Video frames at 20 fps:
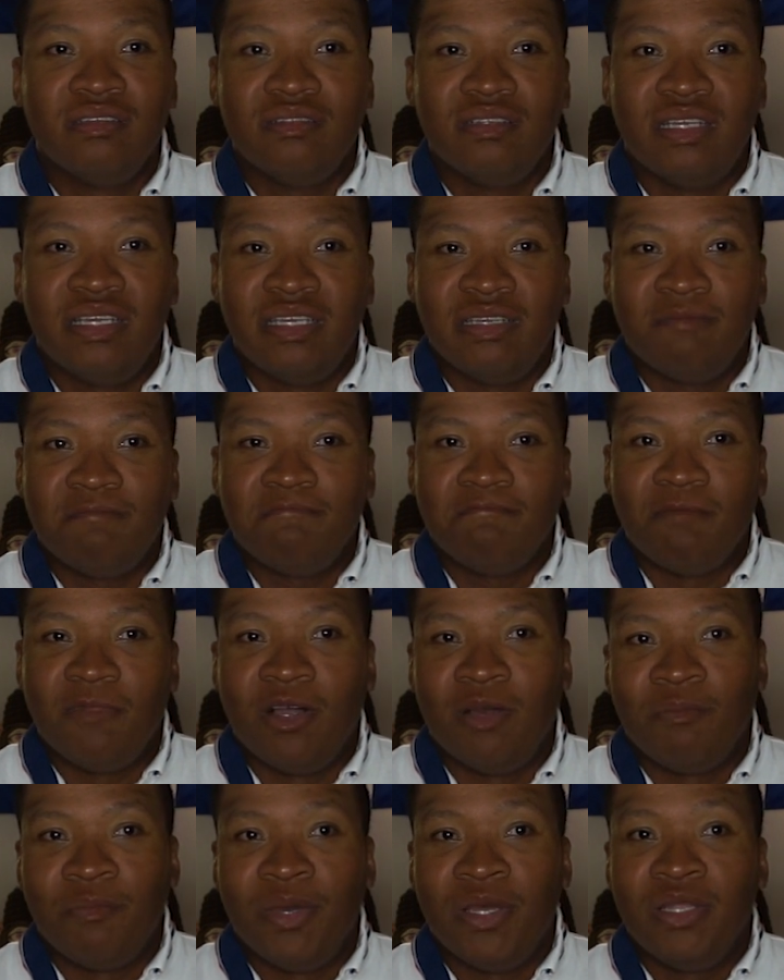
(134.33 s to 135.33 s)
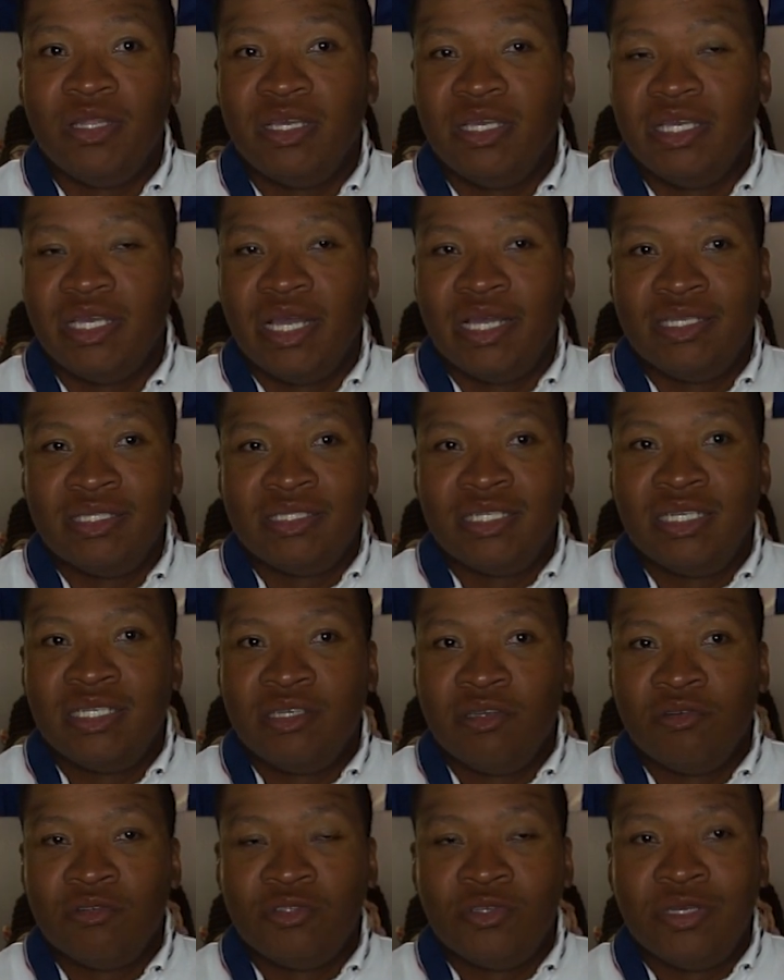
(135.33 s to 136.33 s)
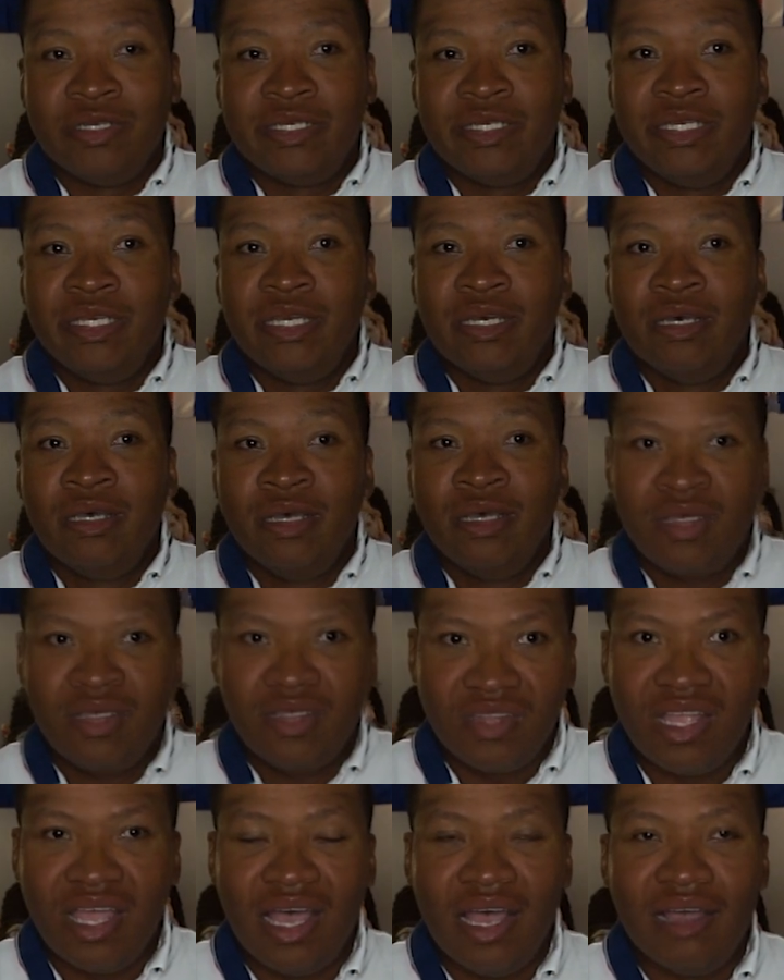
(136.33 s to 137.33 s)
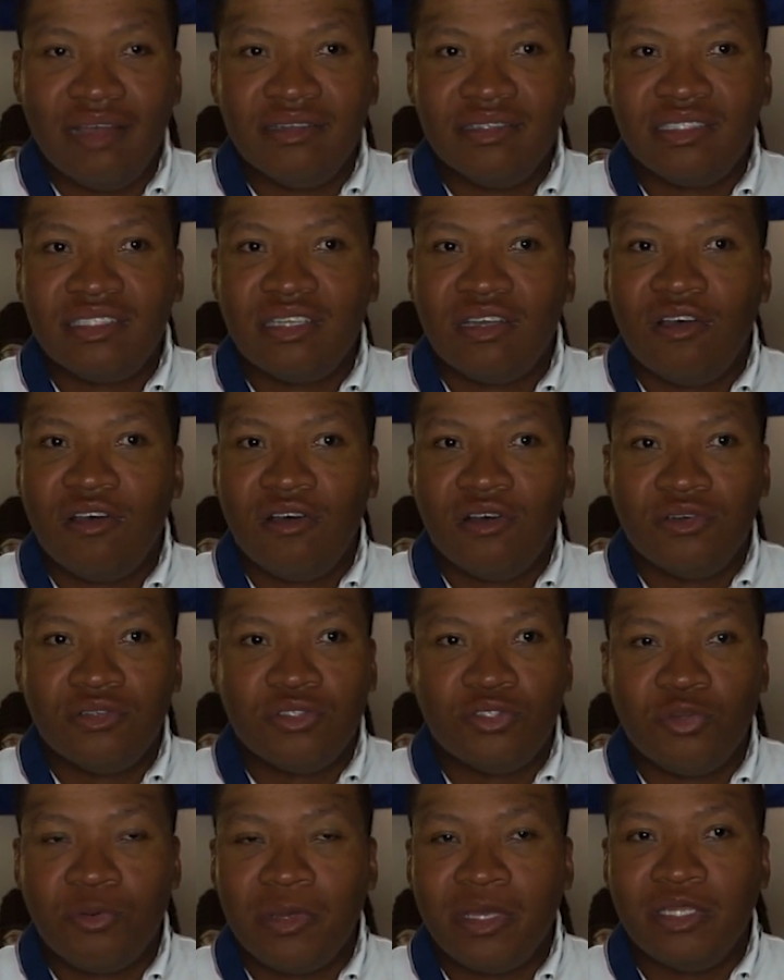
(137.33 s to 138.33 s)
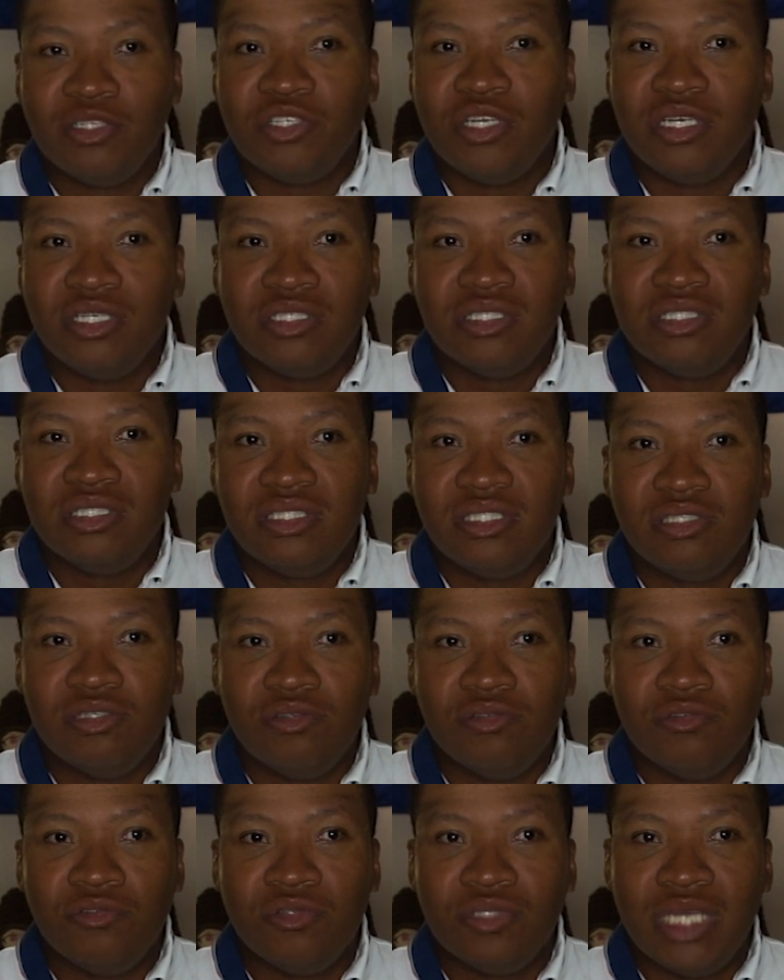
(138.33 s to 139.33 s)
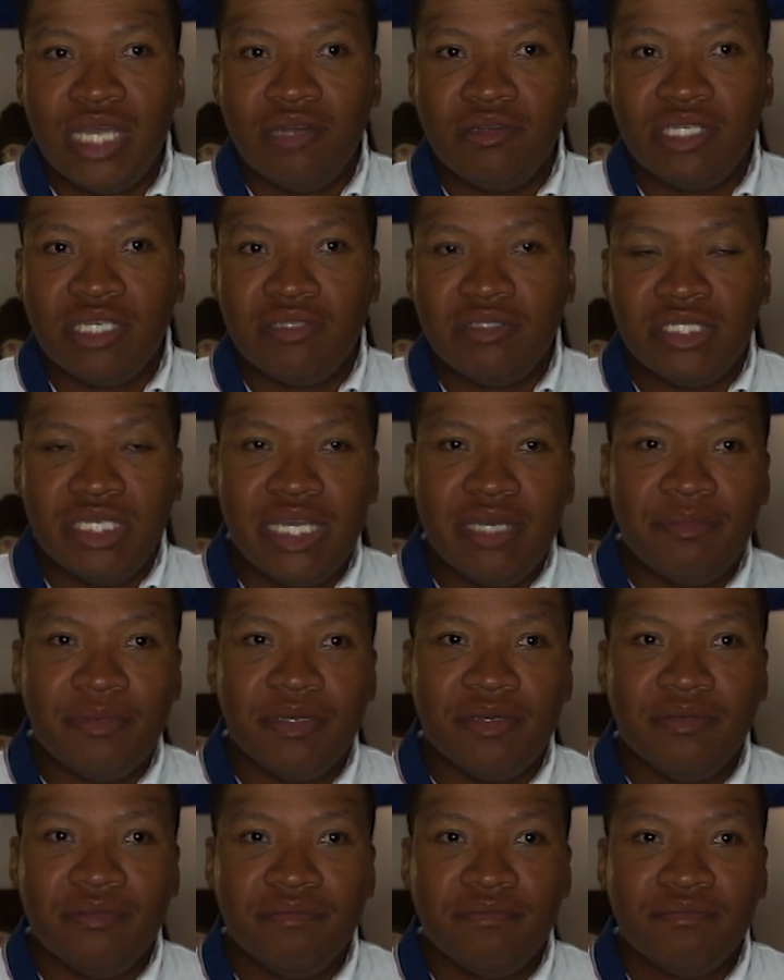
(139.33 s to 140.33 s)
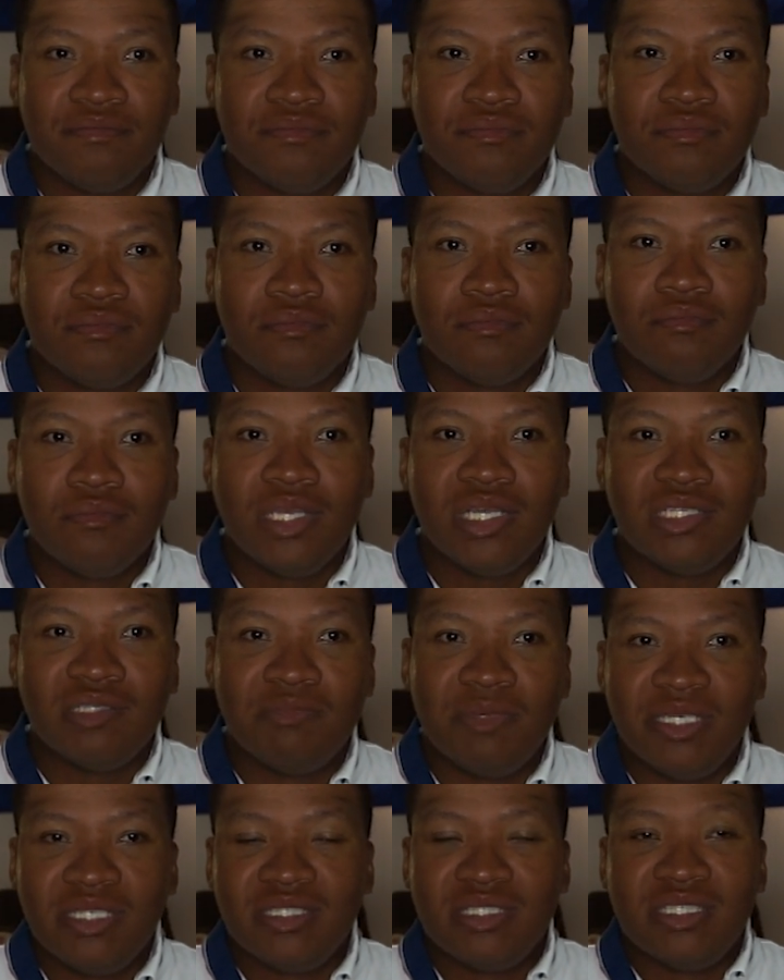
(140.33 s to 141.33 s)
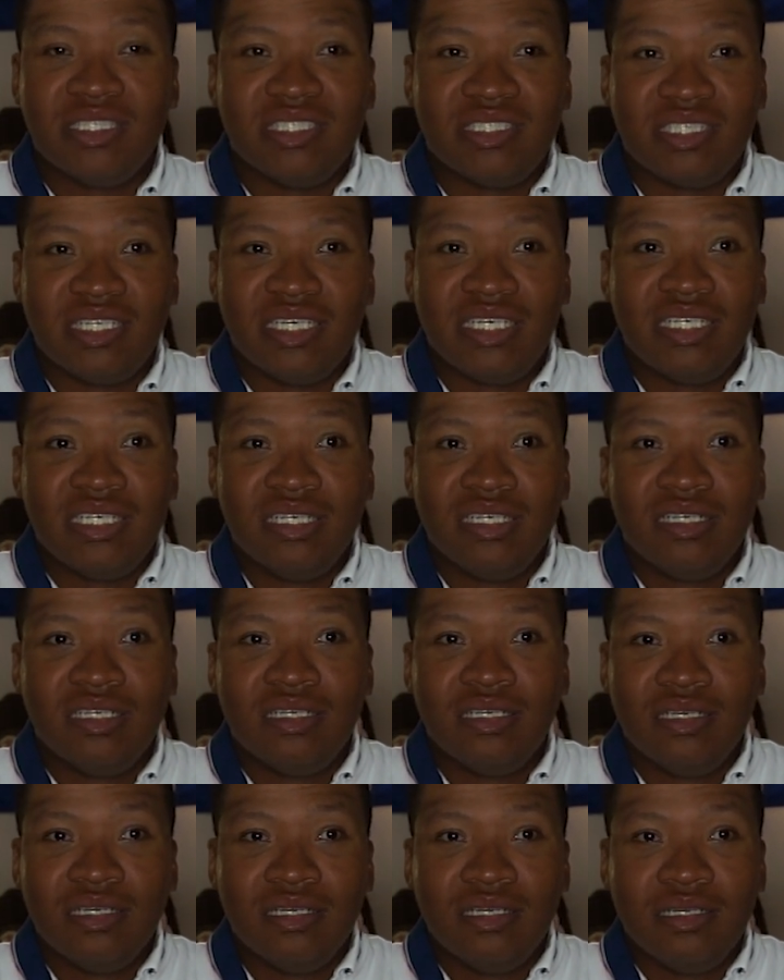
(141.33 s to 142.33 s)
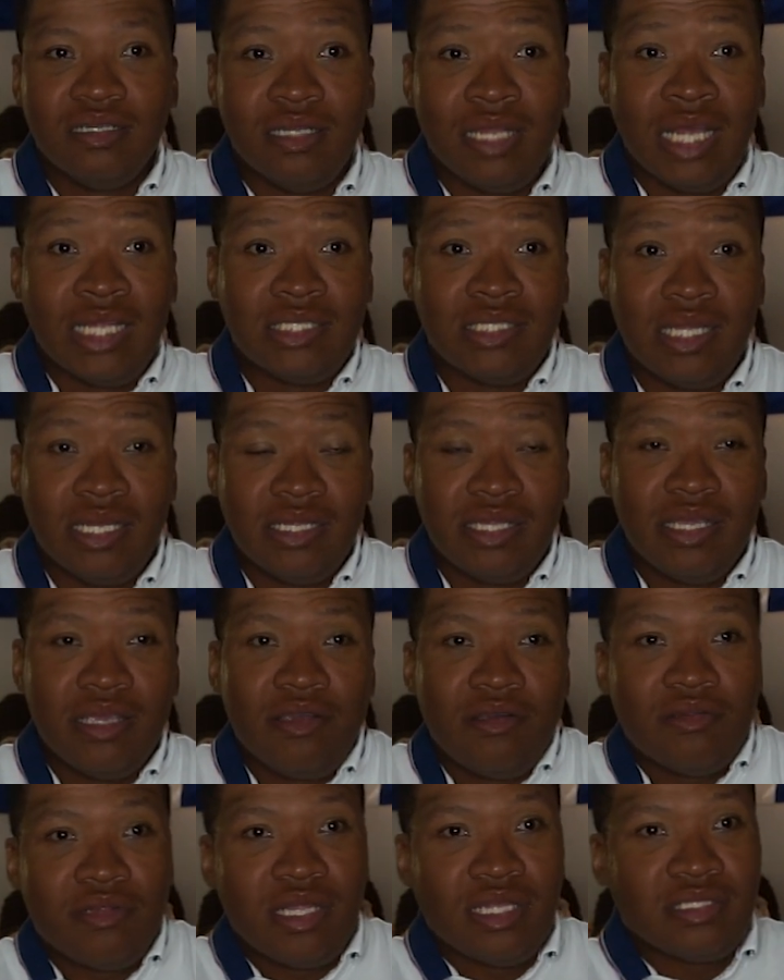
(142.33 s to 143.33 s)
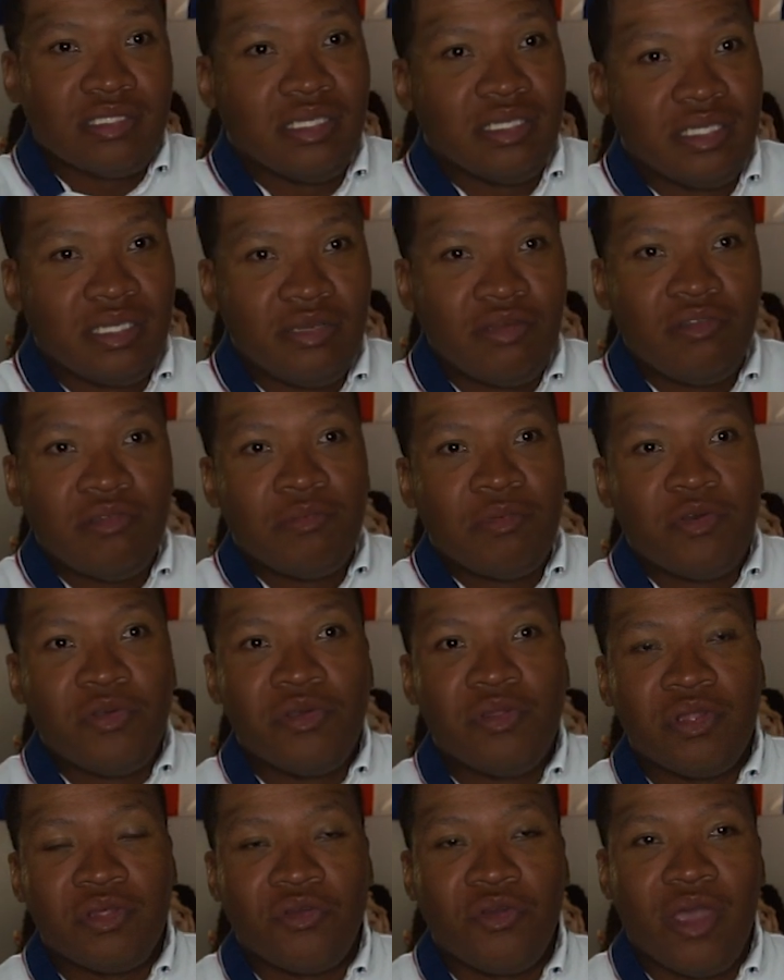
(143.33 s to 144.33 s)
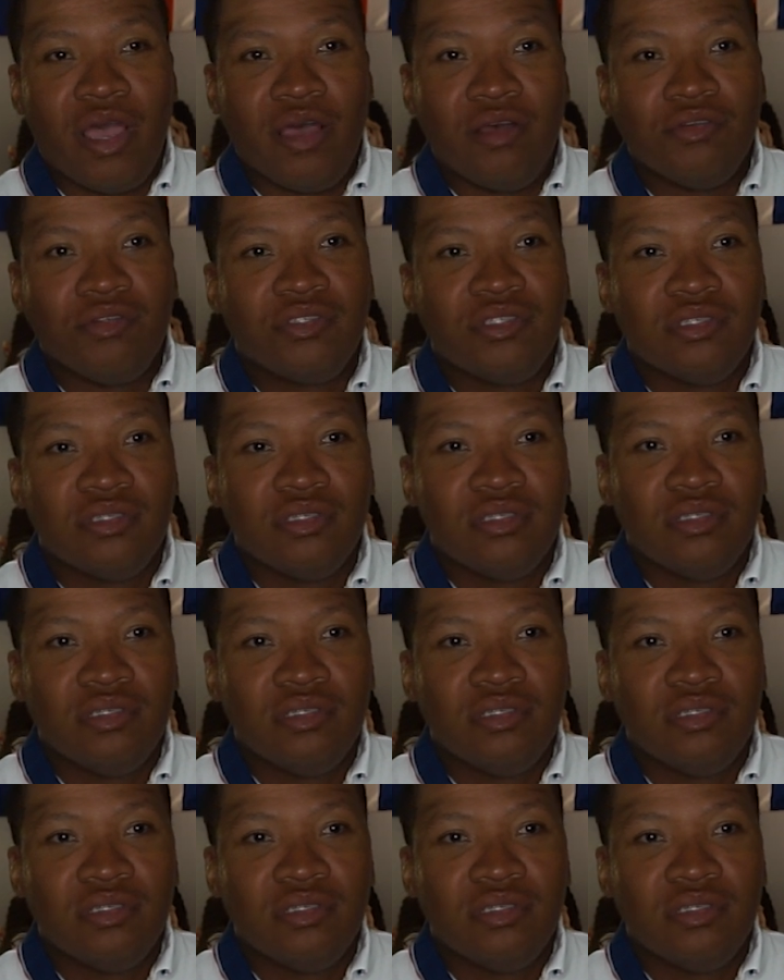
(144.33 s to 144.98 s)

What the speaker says: Like on Monday, I decided to go to IKEA, and I saw so many changes to downtown Tampa. Yes, yeah, basically it's like, that's not there, that's not there, they're building another house.